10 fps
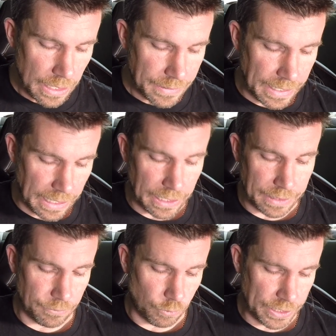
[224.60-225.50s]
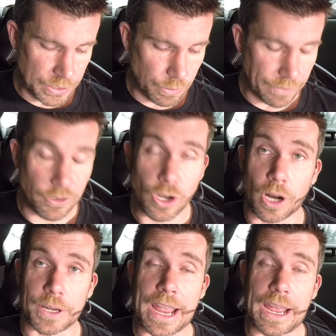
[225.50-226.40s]
Now, once we've
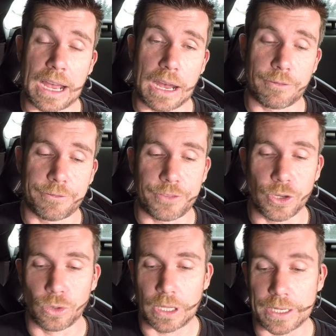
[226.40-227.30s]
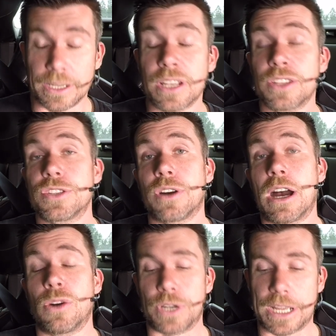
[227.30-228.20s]
got our fueling
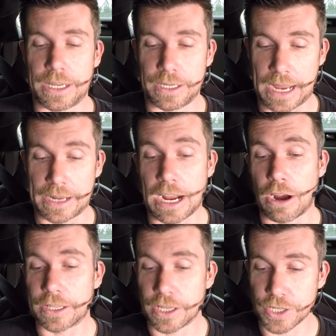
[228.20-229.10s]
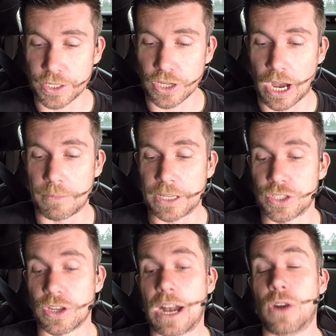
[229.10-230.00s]
dialed in and our ignition timing
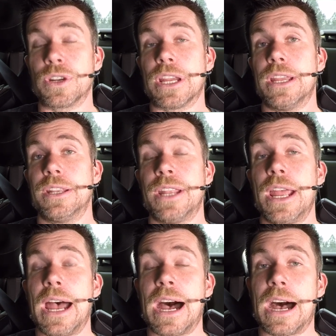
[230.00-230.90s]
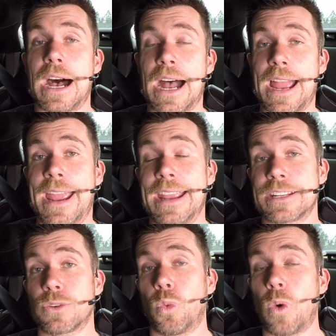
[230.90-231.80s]
dialed in
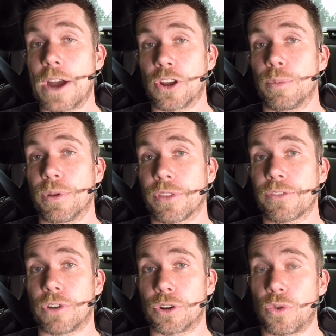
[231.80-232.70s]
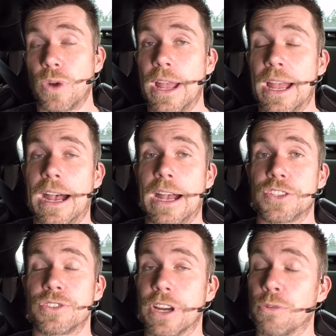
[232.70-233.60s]
at wide open throttle
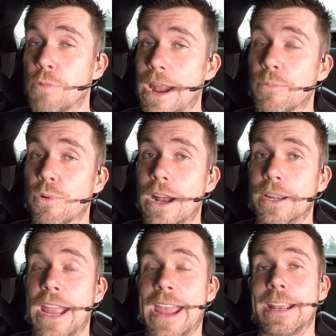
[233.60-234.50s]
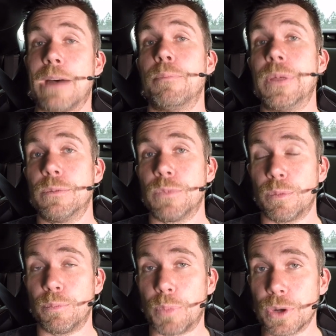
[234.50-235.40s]
during a ramp run at our
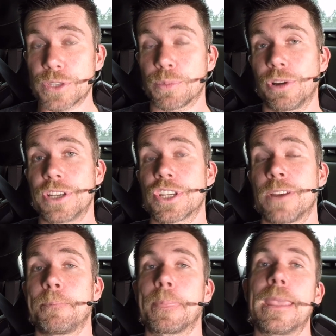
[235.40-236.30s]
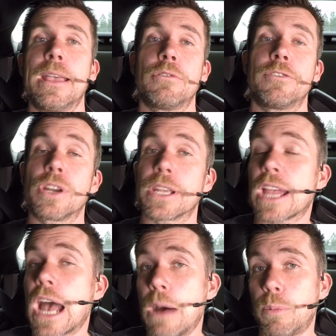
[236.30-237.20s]
minimum boost pressure, we've got a
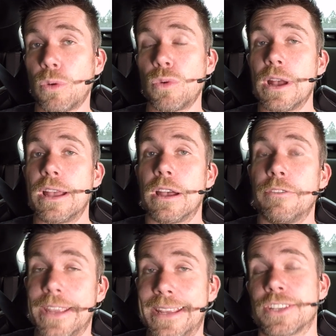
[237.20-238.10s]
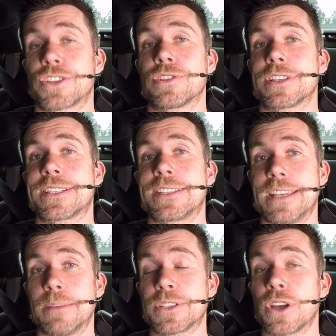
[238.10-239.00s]
couple of extra
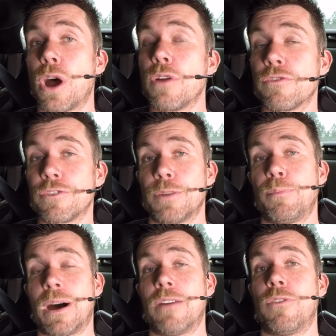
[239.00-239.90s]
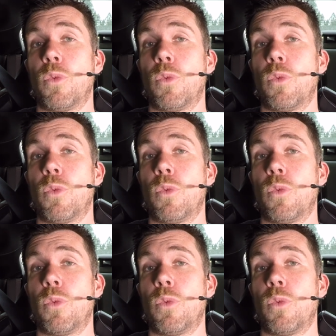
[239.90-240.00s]
steps over and above